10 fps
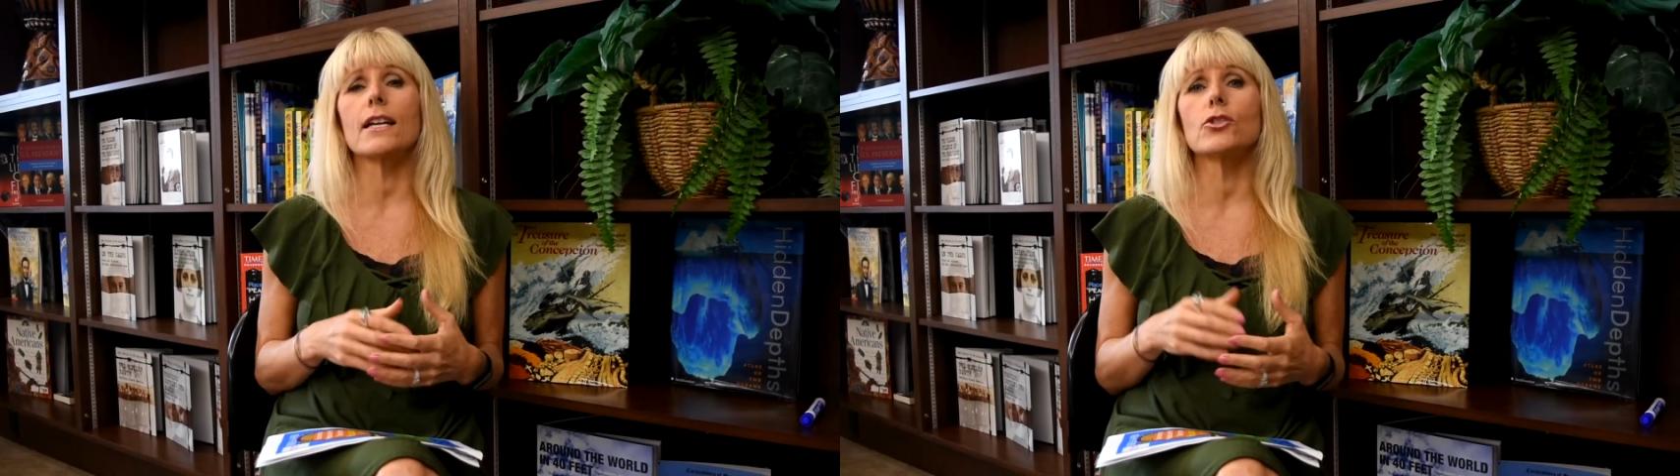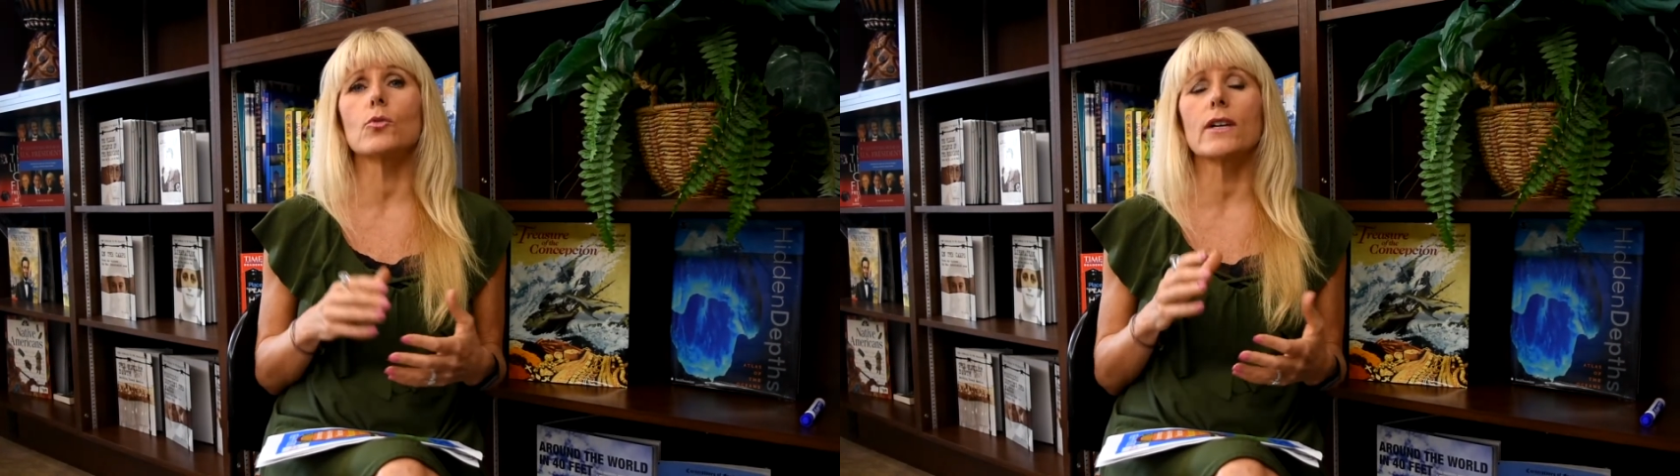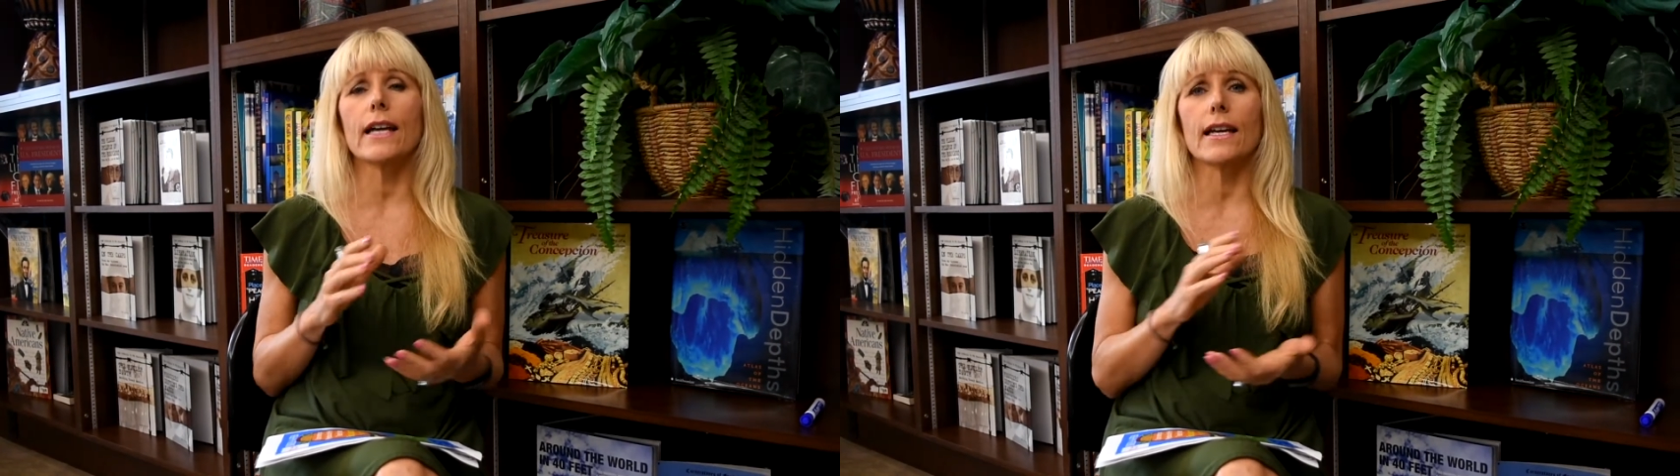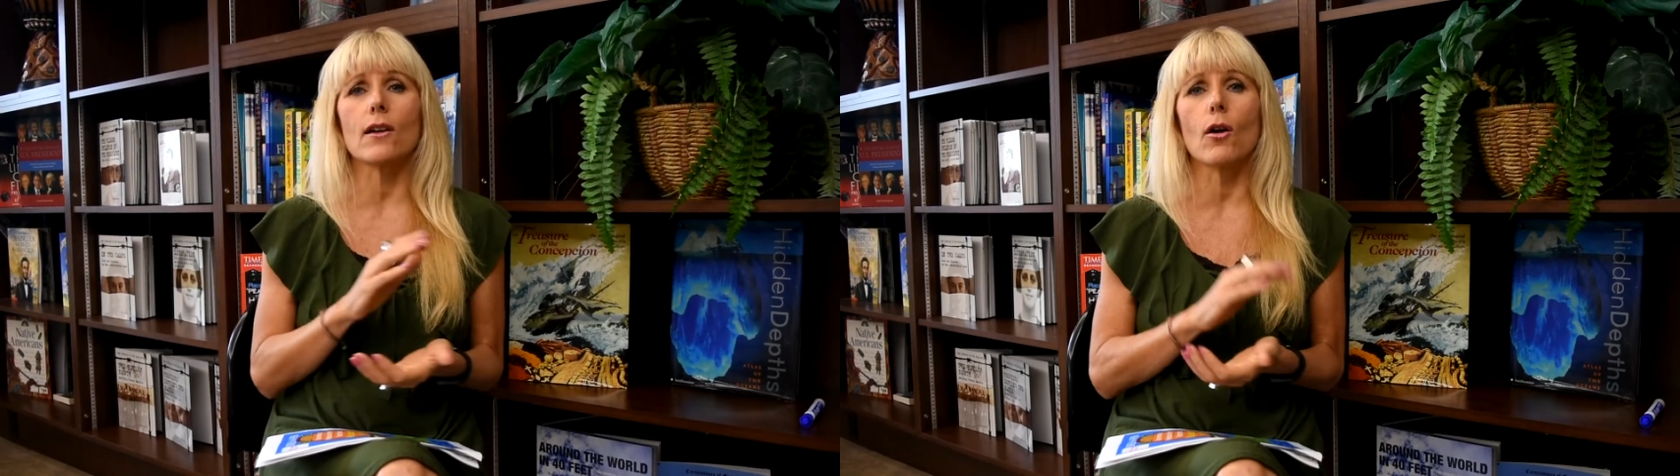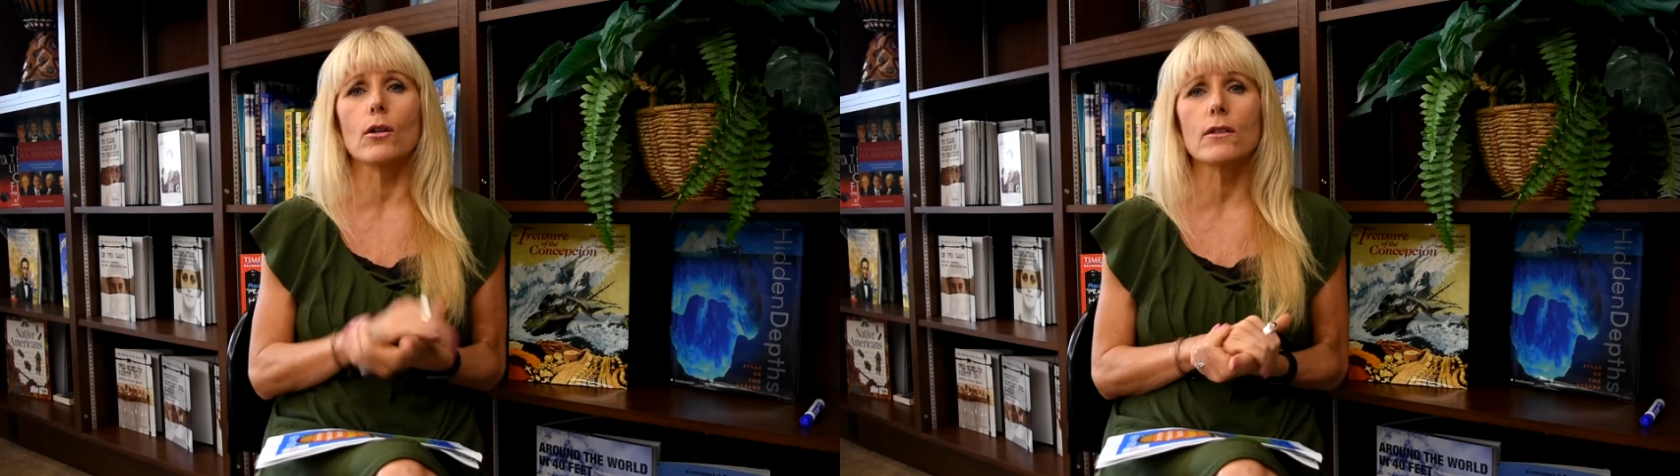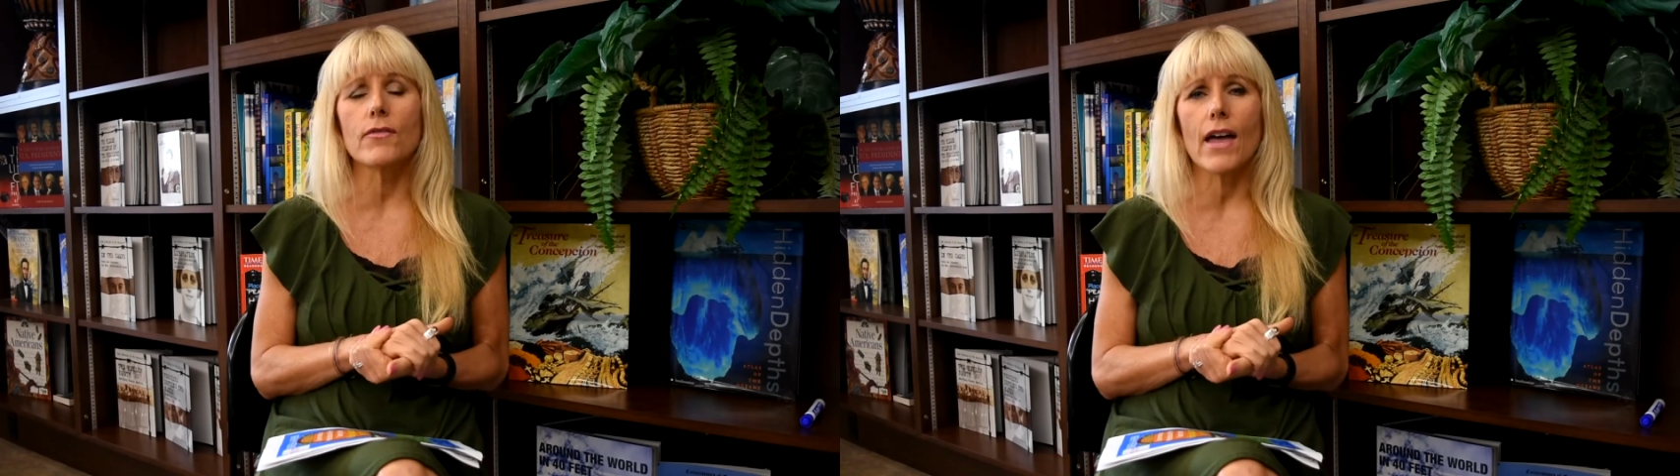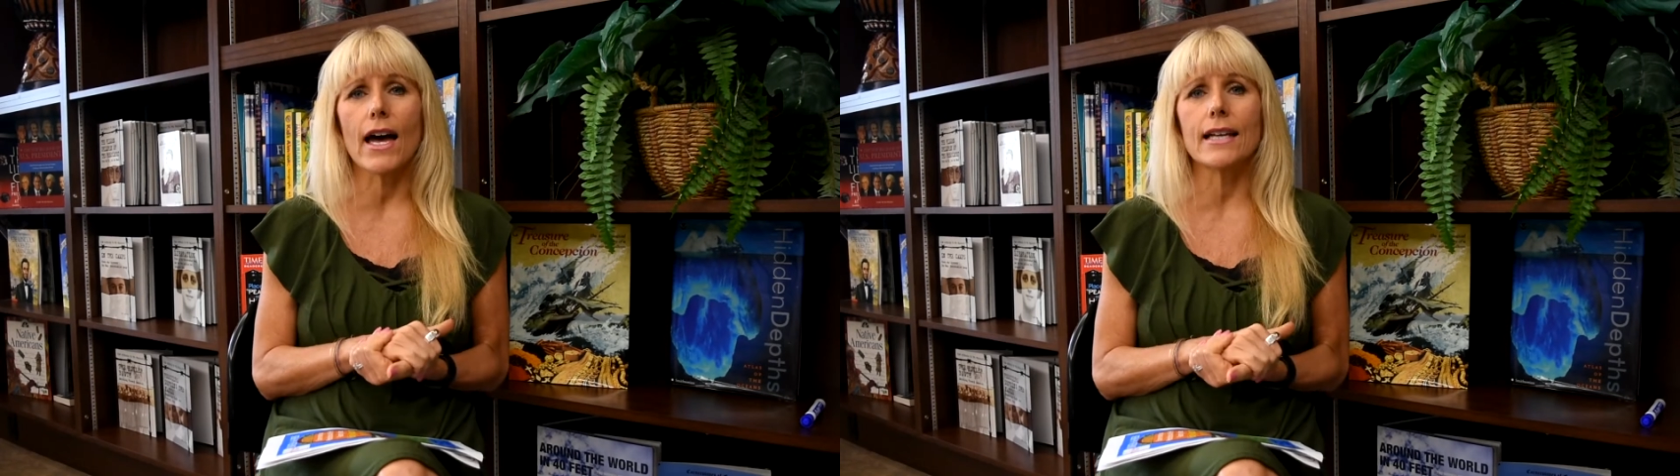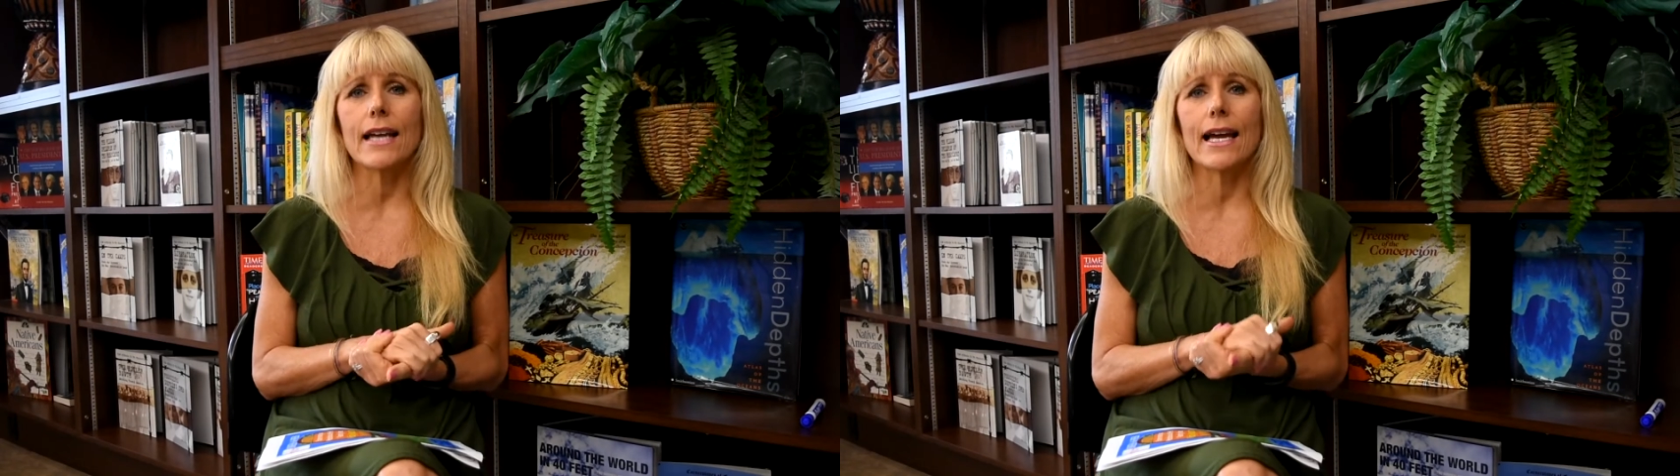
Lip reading: and you will get all of that